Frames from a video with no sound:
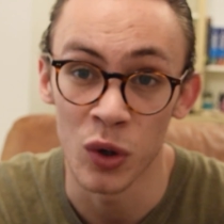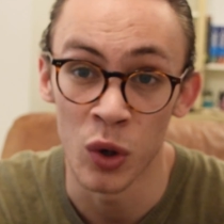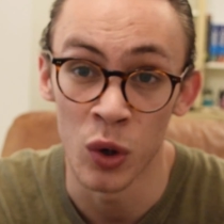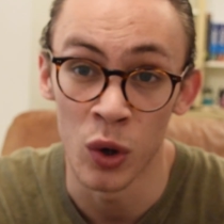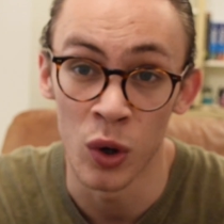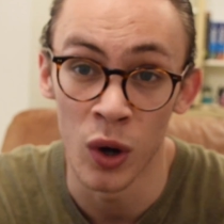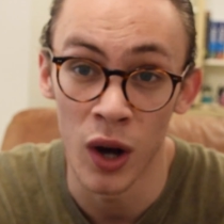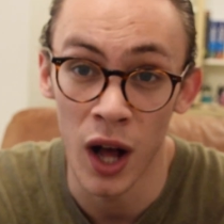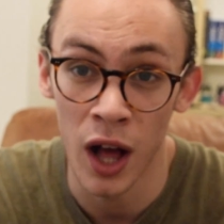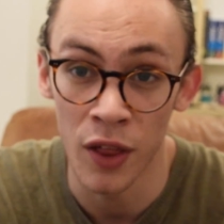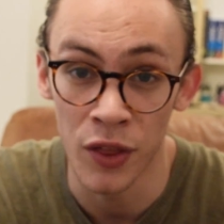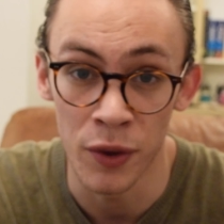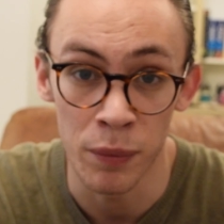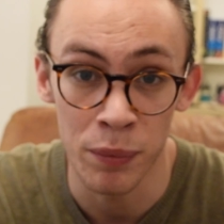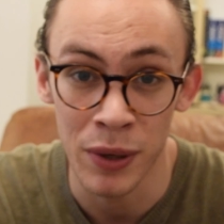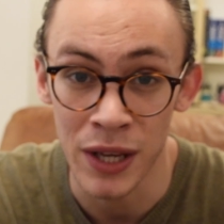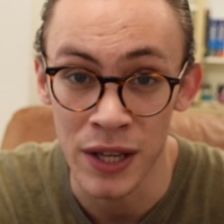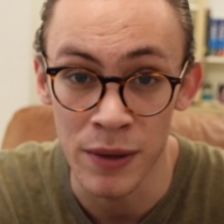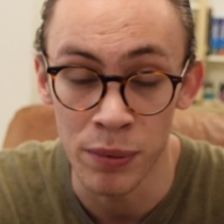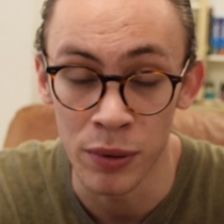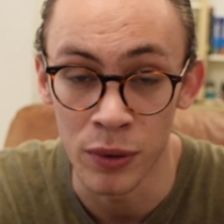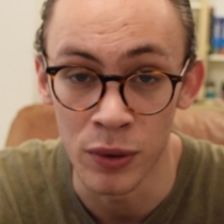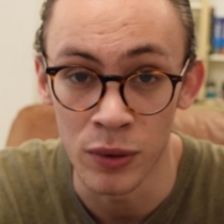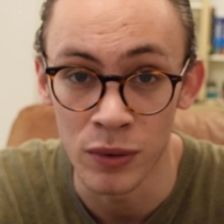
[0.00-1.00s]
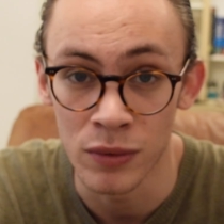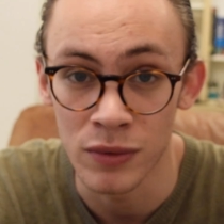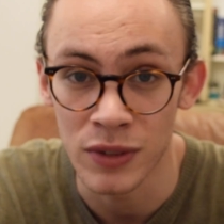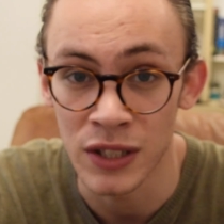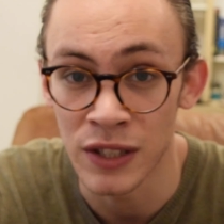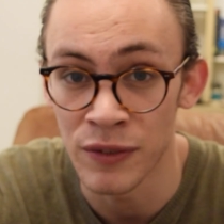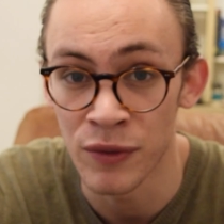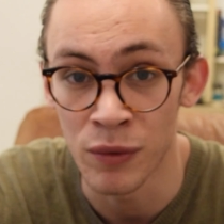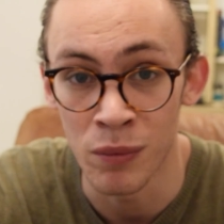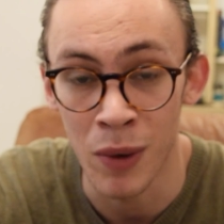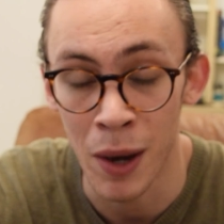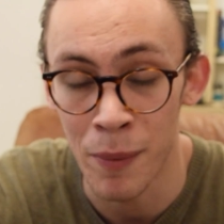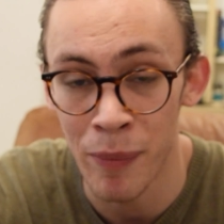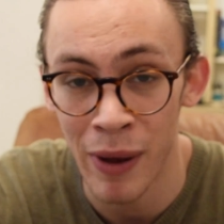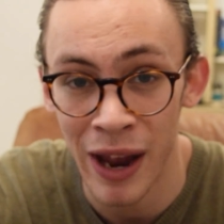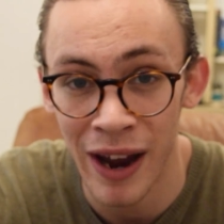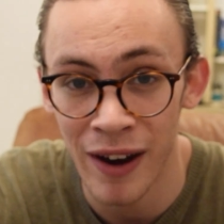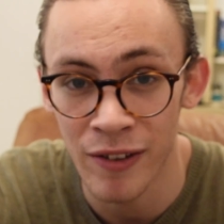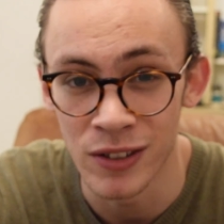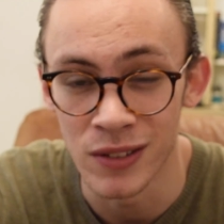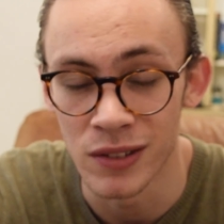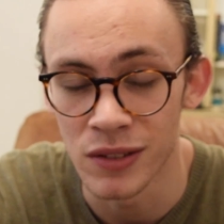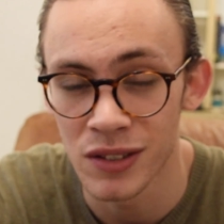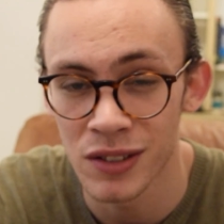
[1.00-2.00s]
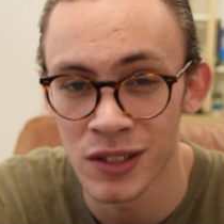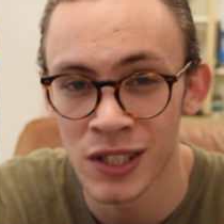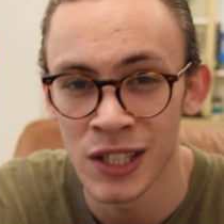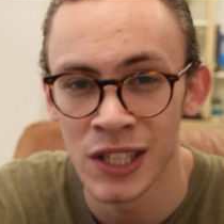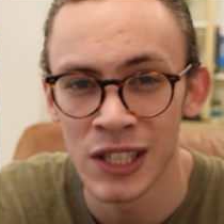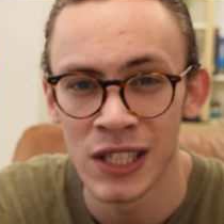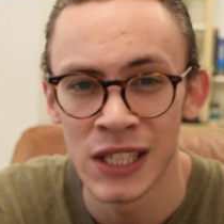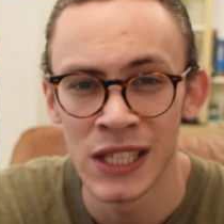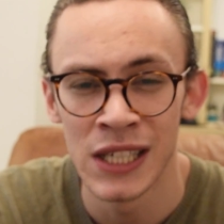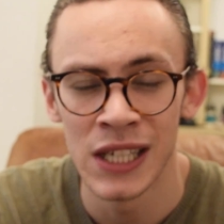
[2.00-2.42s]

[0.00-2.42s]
or other people, even my parents.